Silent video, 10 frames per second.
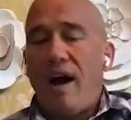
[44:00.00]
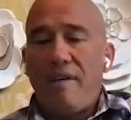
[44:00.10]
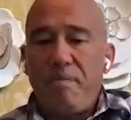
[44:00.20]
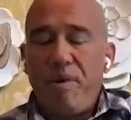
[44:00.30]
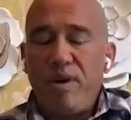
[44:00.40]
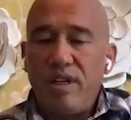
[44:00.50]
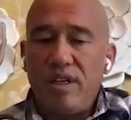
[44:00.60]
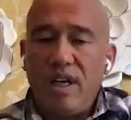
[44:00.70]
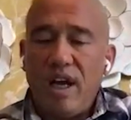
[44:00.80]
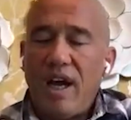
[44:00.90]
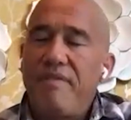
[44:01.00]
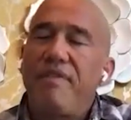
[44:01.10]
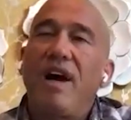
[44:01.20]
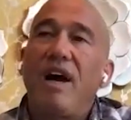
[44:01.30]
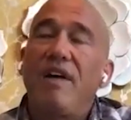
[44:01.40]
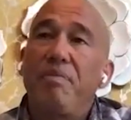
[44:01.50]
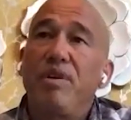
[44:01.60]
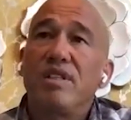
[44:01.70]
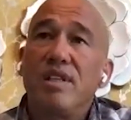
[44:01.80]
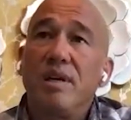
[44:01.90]
I've put
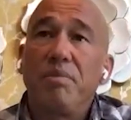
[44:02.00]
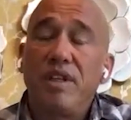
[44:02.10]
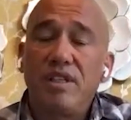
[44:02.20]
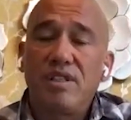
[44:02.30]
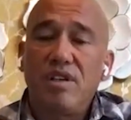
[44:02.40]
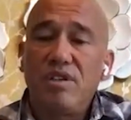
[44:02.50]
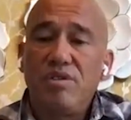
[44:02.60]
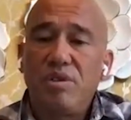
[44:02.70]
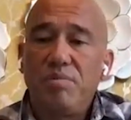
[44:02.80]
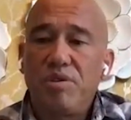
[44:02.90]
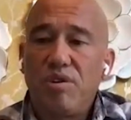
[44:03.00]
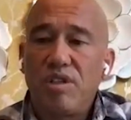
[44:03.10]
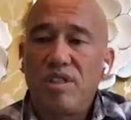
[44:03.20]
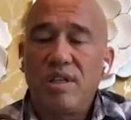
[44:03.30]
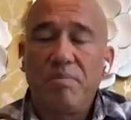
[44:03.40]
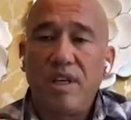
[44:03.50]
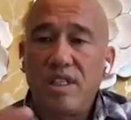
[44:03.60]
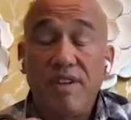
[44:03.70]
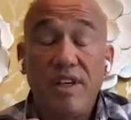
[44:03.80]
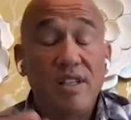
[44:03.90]
some things on YouTube Shorts. Some
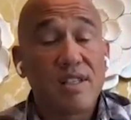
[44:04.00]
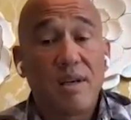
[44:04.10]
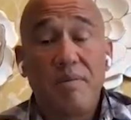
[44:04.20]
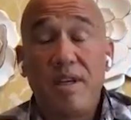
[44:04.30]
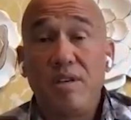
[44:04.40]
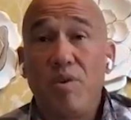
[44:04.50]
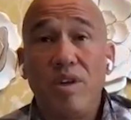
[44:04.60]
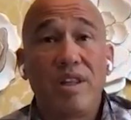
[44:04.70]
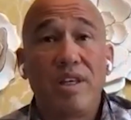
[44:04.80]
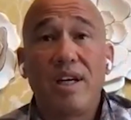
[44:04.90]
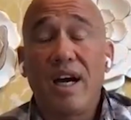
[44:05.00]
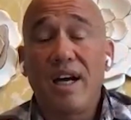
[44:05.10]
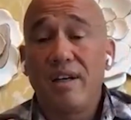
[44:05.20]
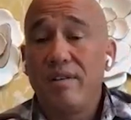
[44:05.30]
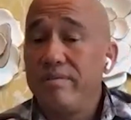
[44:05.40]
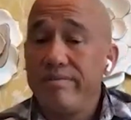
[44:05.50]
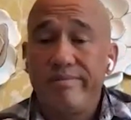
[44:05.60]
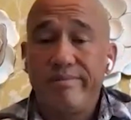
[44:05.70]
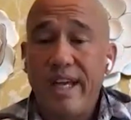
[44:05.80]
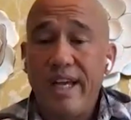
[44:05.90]
things have hit. One thing got
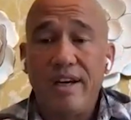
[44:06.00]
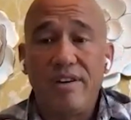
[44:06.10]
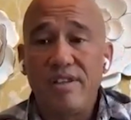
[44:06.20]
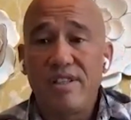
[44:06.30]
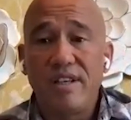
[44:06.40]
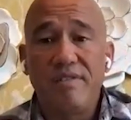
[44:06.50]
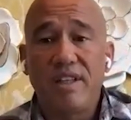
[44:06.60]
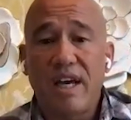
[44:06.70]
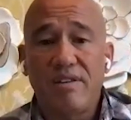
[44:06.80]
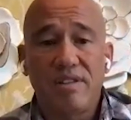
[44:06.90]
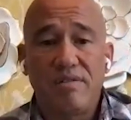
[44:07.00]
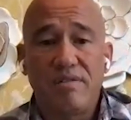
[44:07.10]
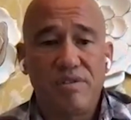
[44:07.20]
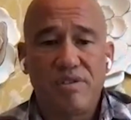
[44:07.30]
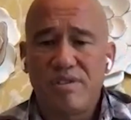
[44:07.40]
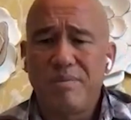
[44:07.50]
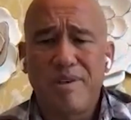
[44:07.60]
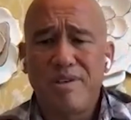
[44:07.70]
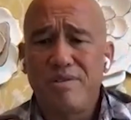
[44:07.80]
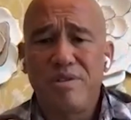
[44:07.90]
870,000 views or
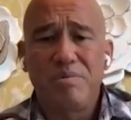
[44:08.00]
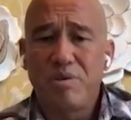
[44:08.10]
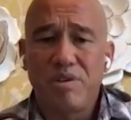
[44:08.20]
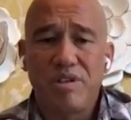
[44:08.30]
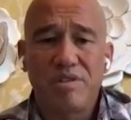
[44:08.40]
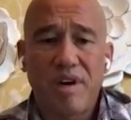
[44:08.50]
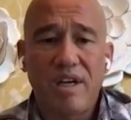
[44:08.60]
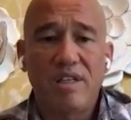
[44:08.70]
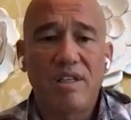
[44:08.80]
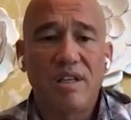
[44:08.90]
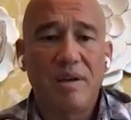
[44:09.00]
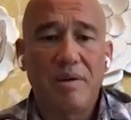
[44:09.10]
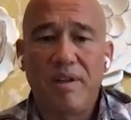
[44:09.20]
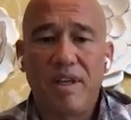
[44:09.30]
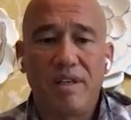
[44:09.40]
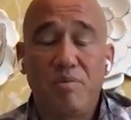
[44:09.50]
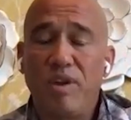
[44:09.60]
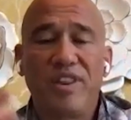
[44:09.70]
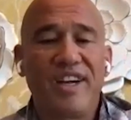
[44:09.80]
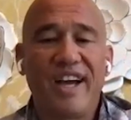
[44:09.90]
something on YouTube Shorts, right? And then
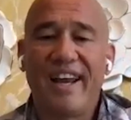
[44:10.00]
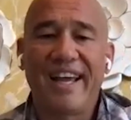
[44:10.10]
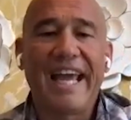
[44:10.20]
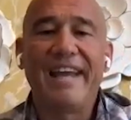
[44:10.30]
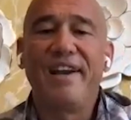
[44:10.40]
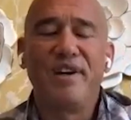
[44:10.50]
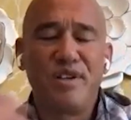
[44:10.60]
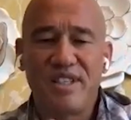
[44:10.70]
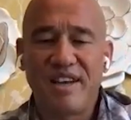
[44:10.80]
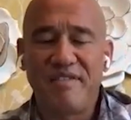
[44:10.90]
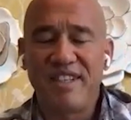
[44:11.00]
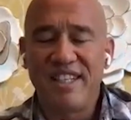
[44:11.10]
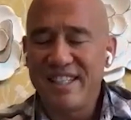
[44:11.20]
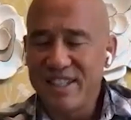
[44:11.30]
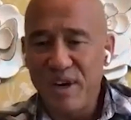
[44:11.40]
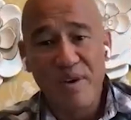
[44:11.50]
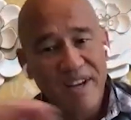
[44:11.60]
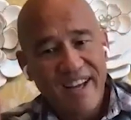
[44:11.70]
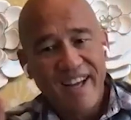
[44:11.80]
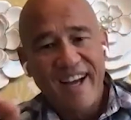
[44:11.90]
one thing got like 870. So
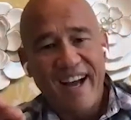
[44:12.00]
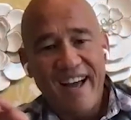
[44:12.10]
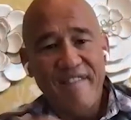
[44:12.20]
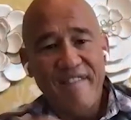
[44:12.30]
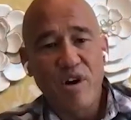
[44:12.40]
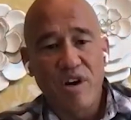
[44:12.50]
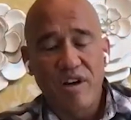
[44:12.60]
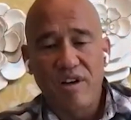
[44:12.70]
I haven't,